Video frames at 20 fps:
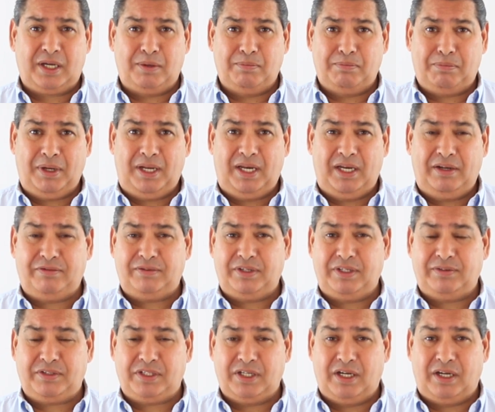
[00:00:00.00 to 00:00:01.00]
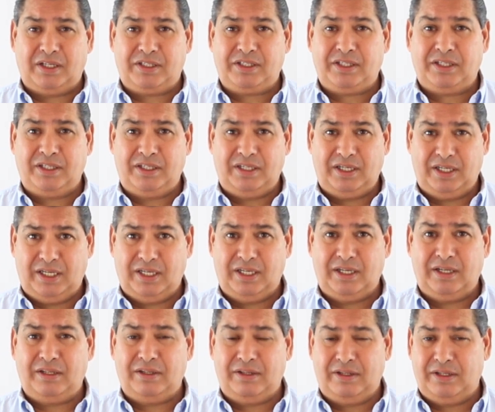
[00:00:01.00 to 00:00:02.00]
completely free of charge
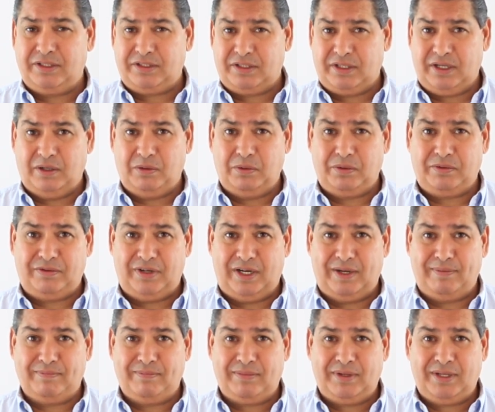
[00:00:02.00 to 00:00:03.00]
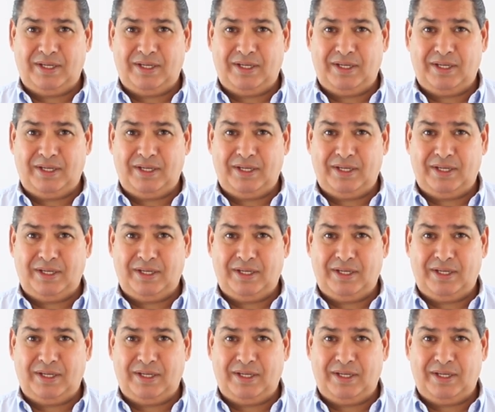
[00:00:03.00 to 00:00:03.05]
in this gold frame.